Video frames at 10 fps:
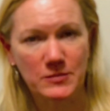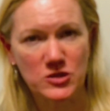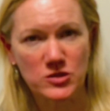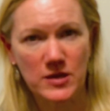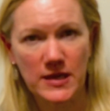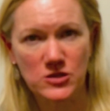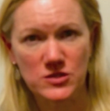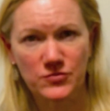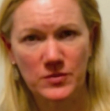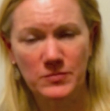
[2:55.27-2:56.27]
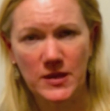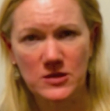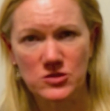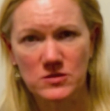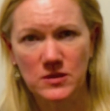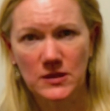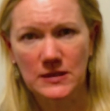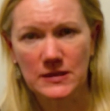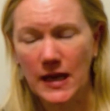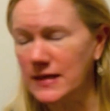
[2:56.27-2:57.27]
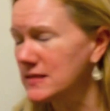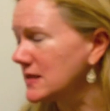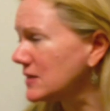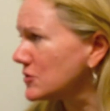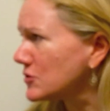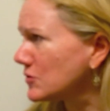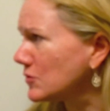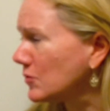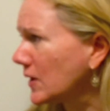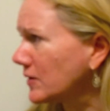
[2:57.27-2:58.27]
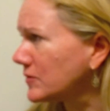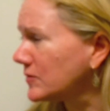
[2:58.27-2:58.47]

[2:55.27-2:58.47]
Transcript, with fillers: I mean, she ages from age 19 to what?